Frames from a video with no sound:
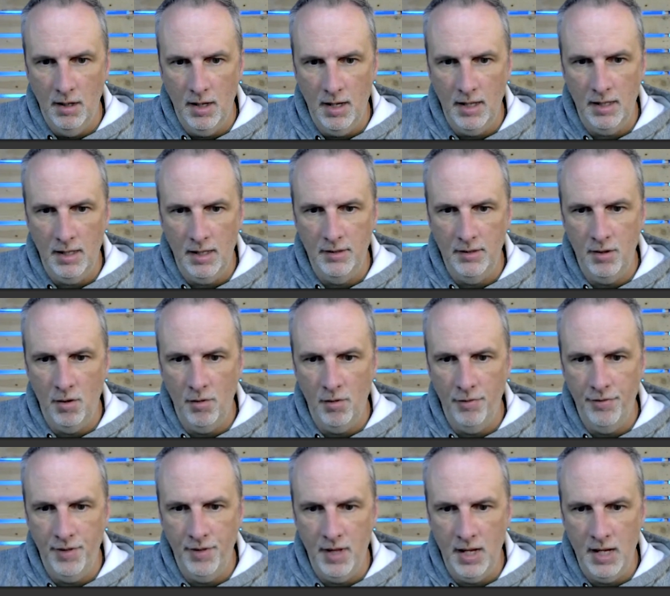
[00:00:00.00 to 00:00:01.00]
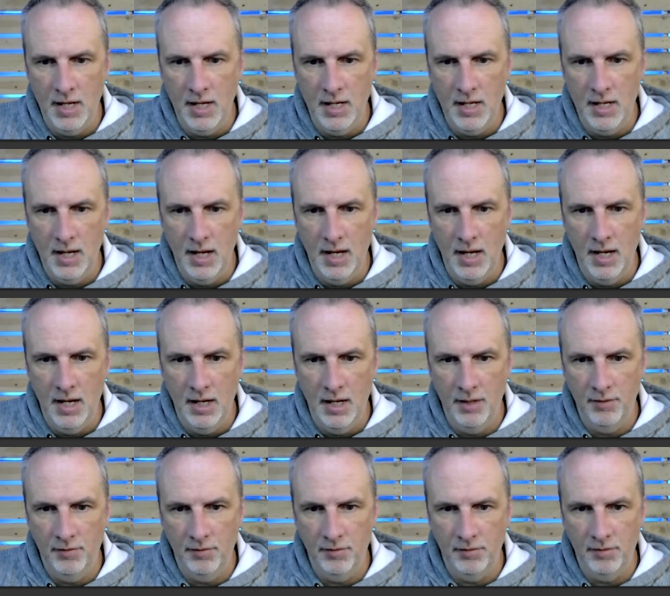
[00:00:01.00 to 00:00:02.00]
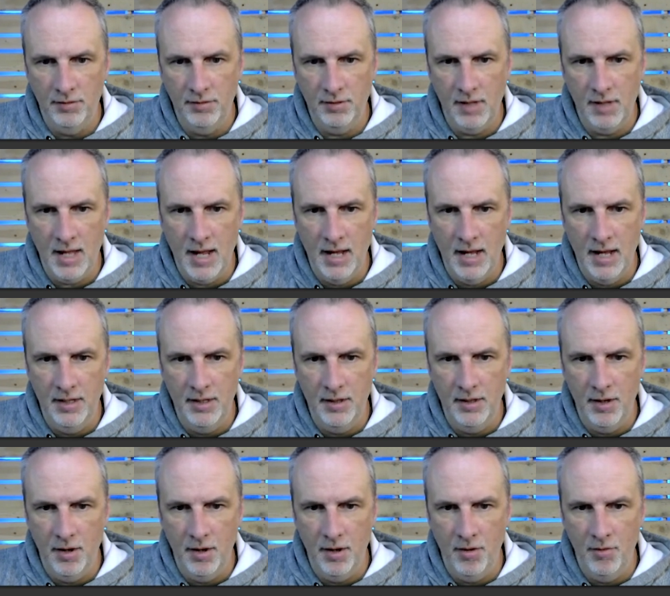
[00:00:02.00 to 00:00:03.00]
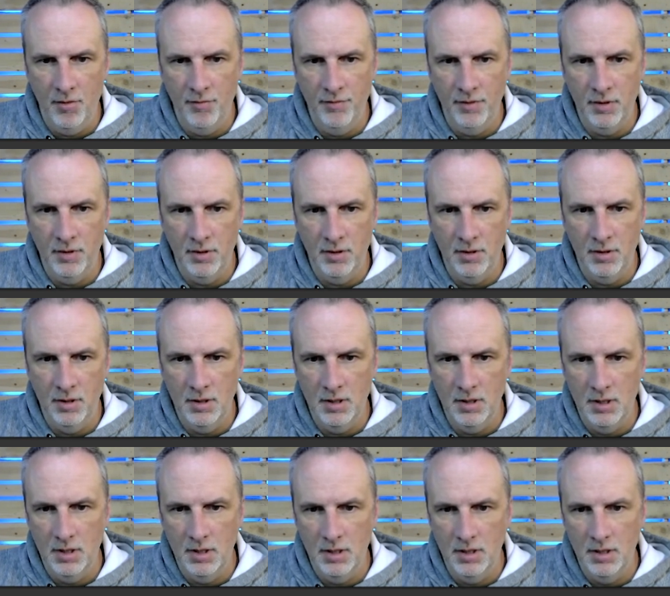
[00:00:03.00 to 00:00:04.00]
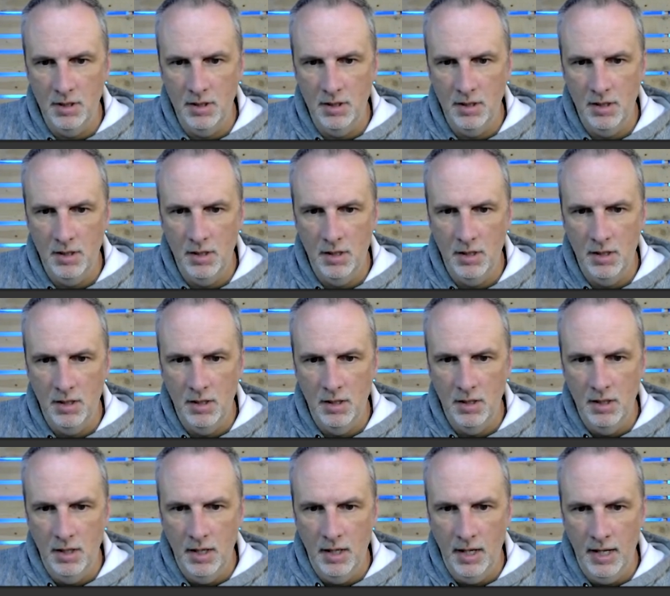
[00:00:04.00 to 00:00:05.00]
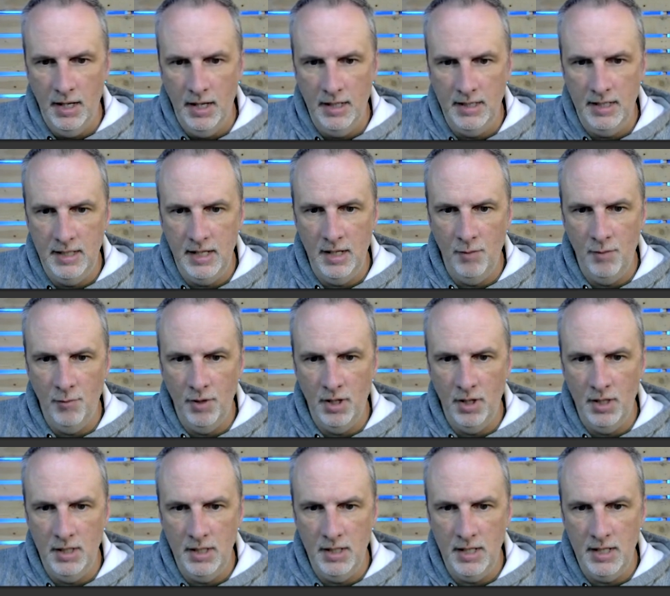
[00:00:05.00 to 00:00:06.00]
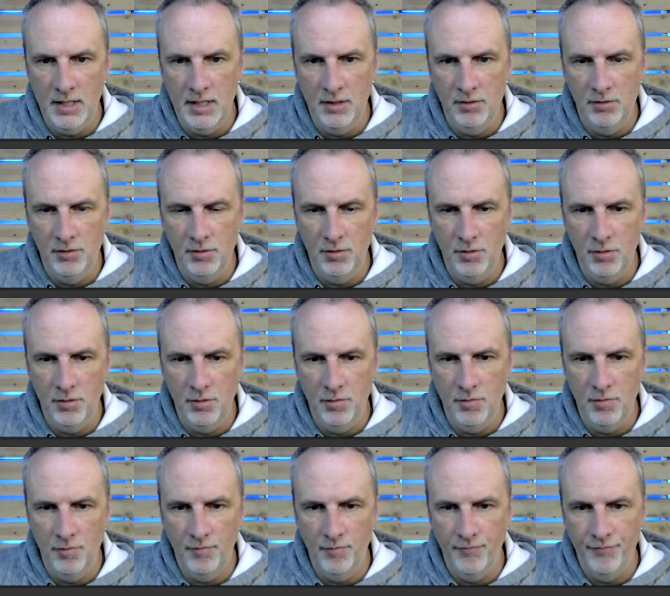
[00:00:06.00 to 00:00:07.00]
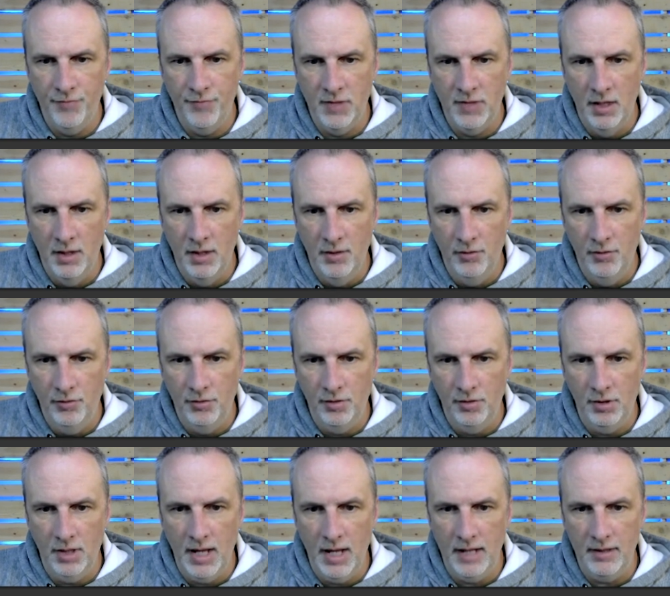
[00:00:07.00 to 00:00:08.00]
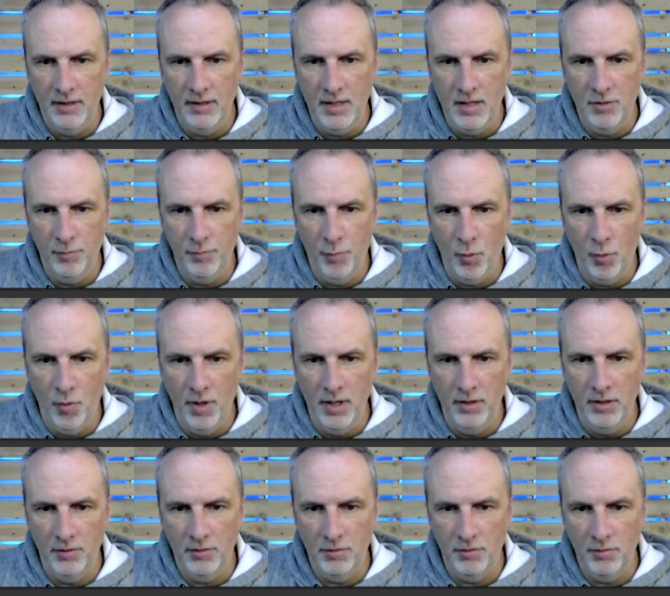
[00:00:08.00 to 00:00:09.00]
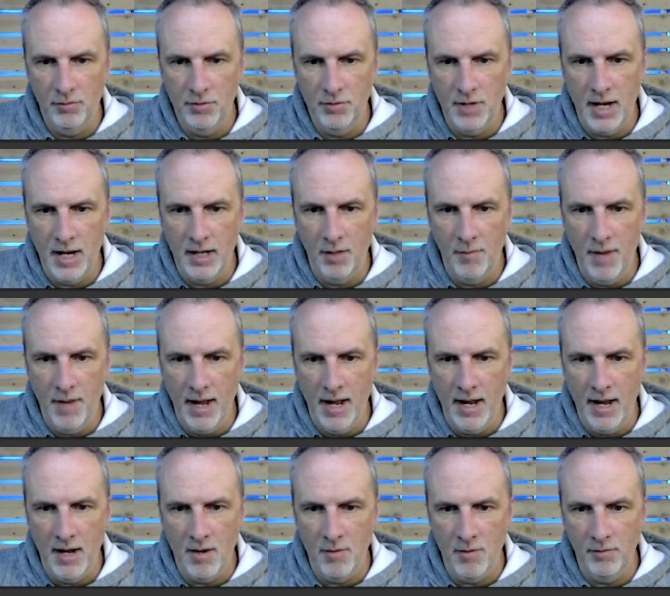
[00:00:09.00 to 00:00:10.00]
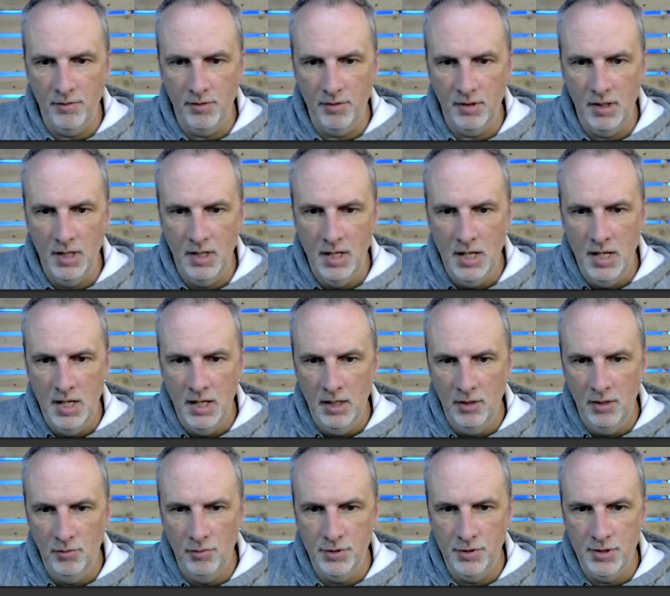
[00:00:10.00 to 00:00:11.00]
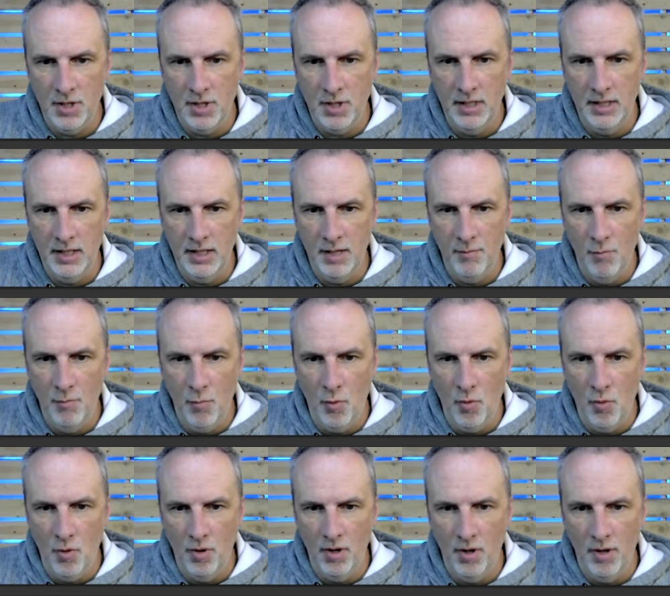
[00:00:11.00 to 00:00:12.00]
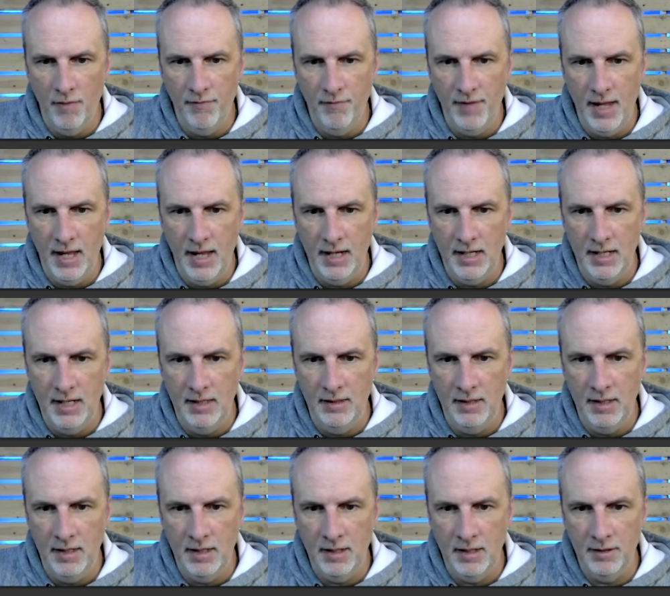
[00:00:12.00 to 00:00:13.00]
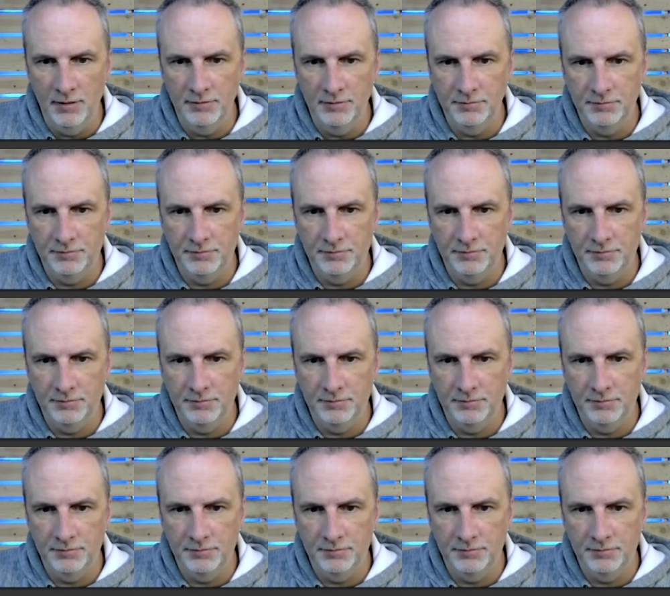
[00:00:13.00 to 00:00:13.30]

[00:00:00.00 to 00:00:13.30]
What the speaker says: highlight the whole thing and slide it over. And again, we're gonna need to select these points and drag them out. We're starting to get more of that in there.